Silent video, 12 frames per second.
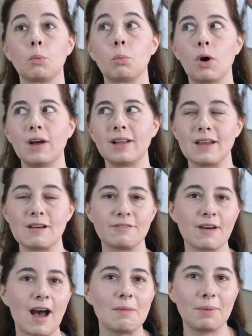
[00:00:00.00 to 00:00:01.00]
What
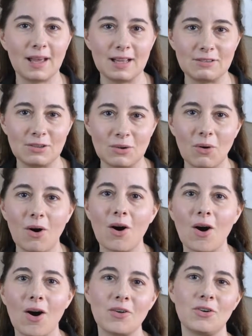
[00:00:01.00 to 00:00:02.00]
if I paid you
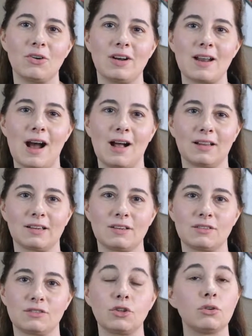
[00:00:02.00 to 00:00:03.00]

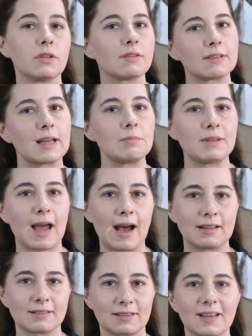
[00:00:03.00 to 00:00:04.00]
$100 to do the same
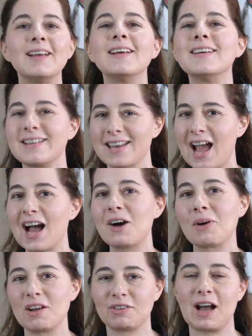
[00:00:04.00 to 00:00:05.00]
task? Now
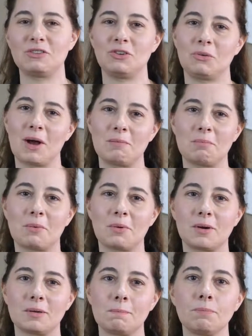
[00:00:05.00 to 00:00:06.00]
I've got you on board.